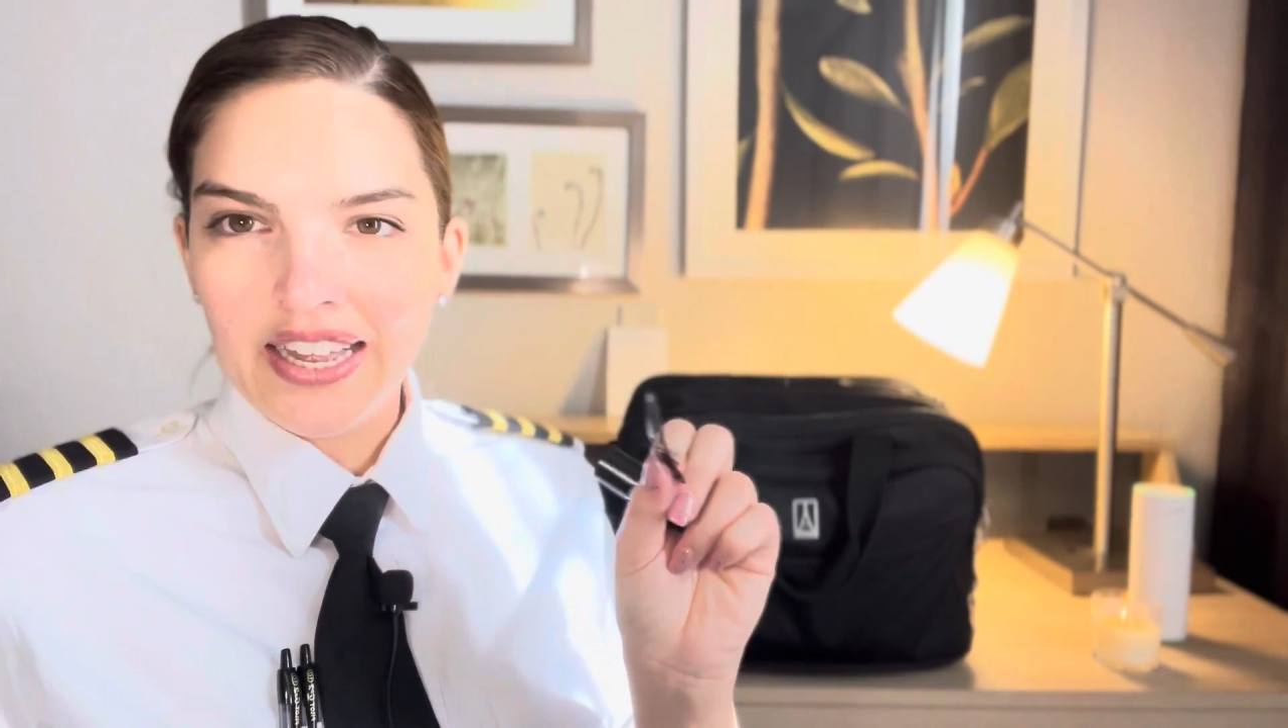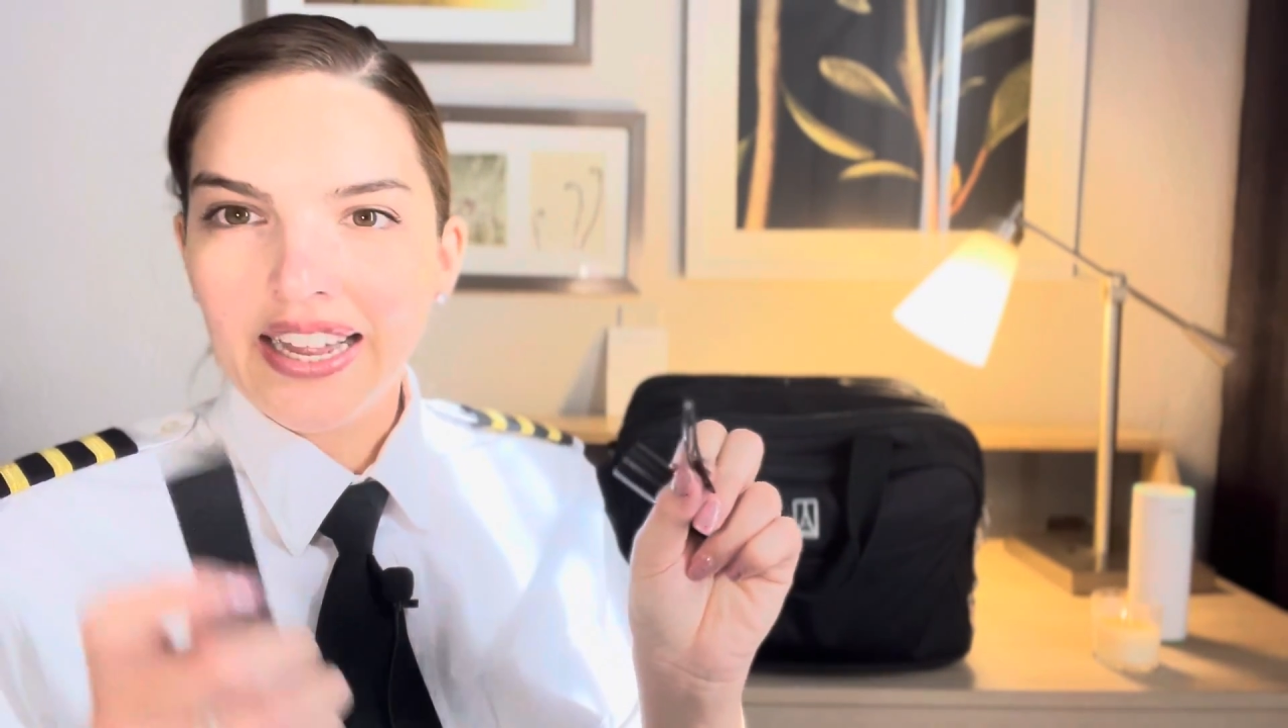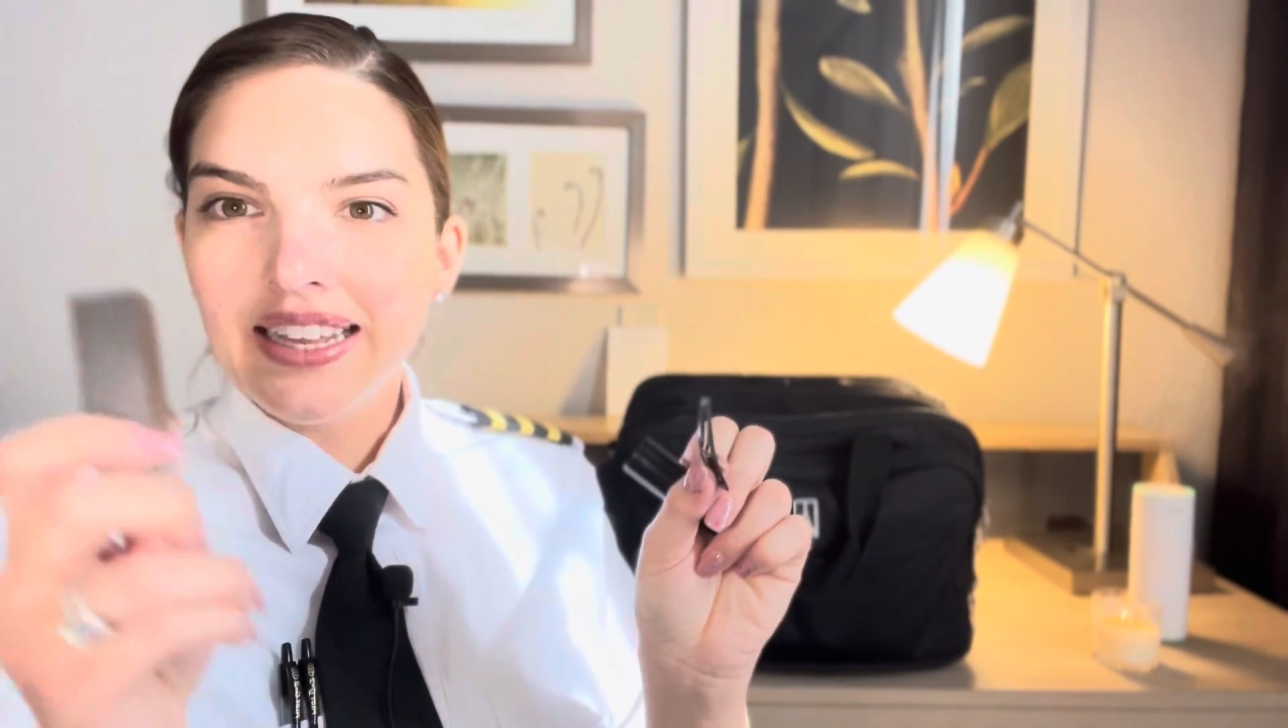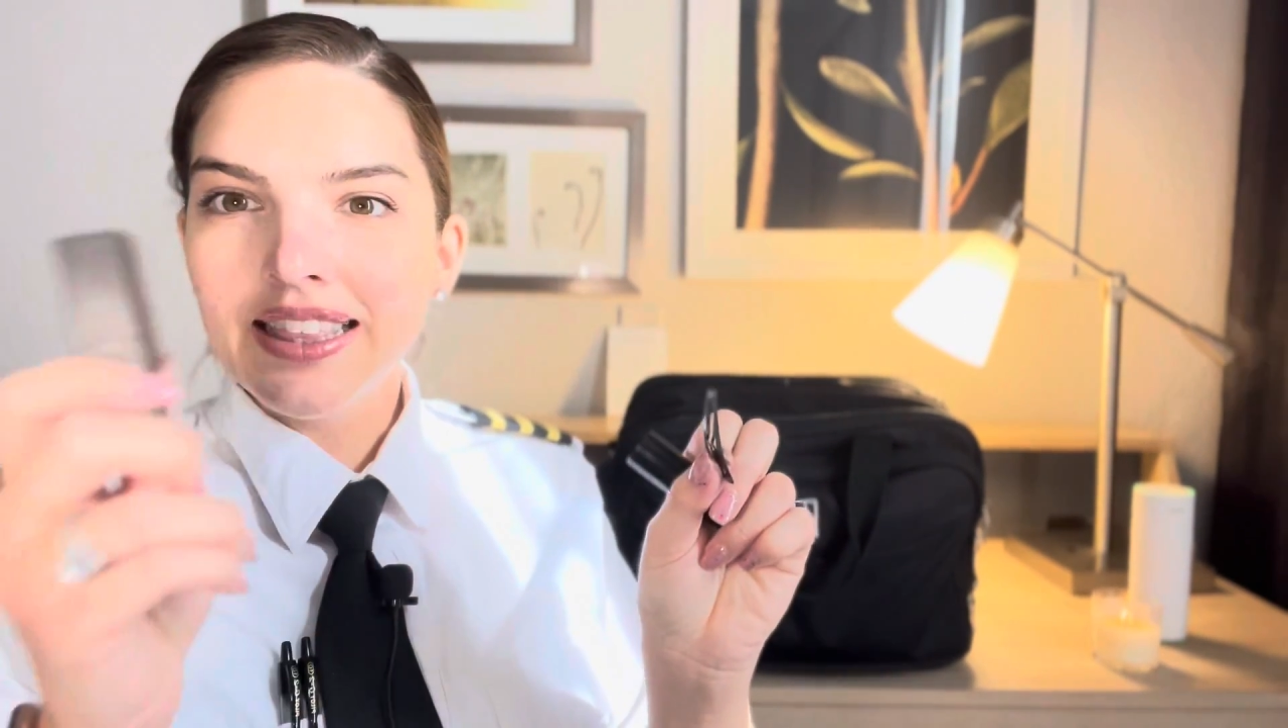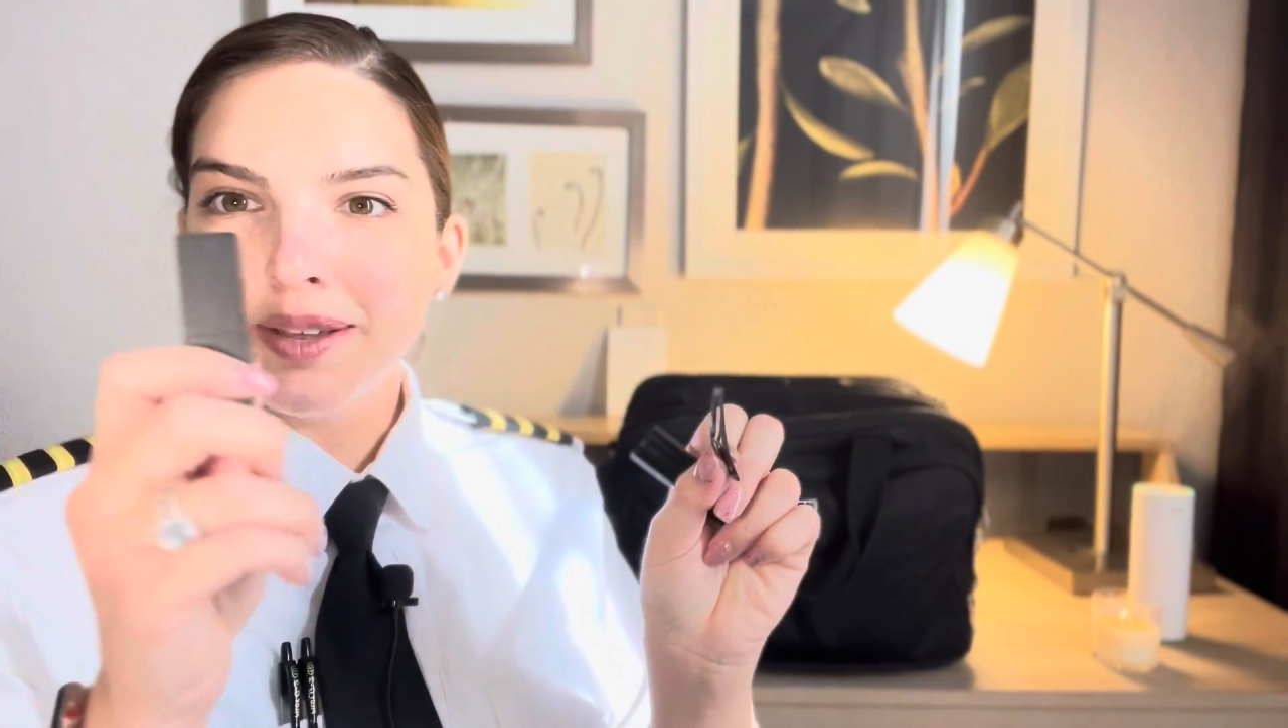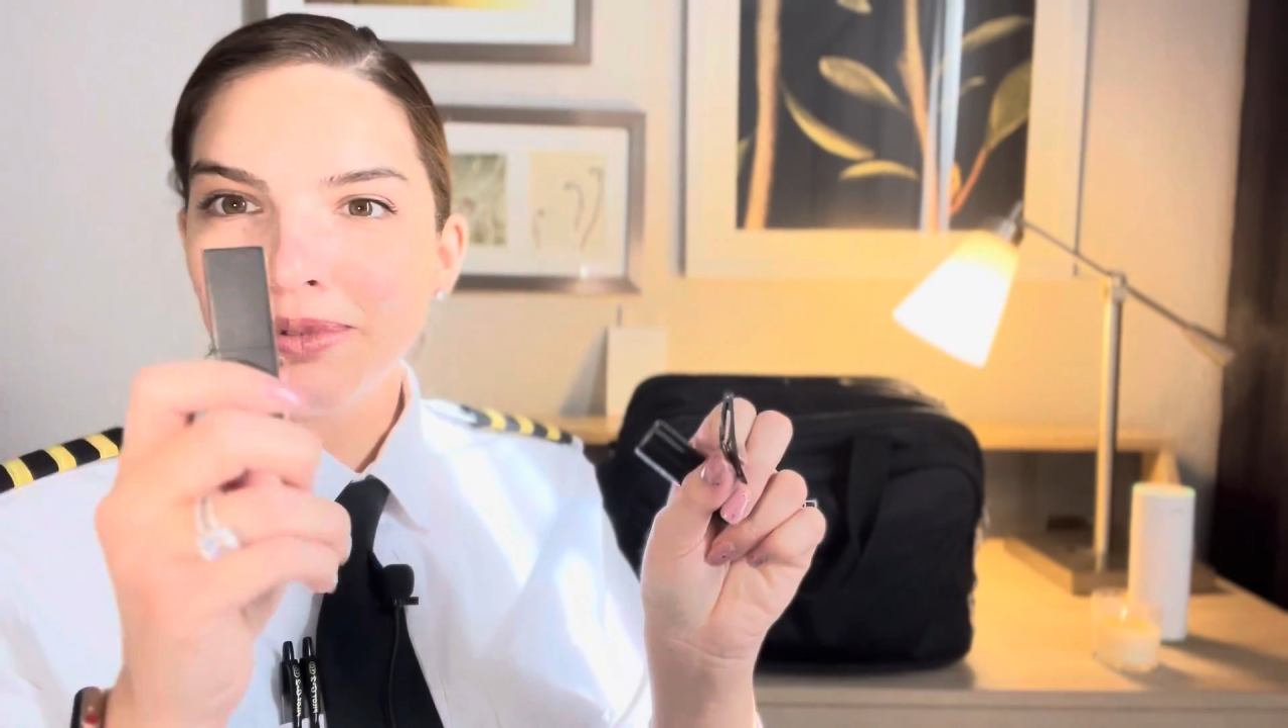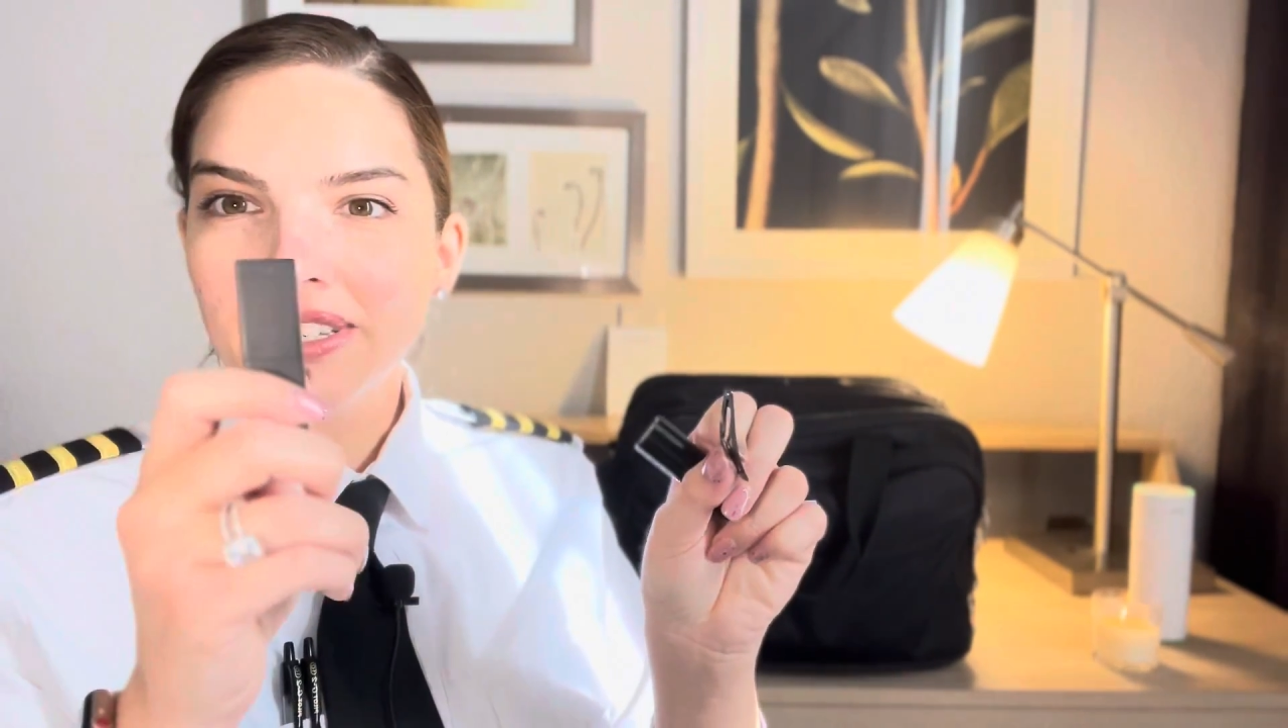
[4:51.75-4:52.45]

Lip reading: And lip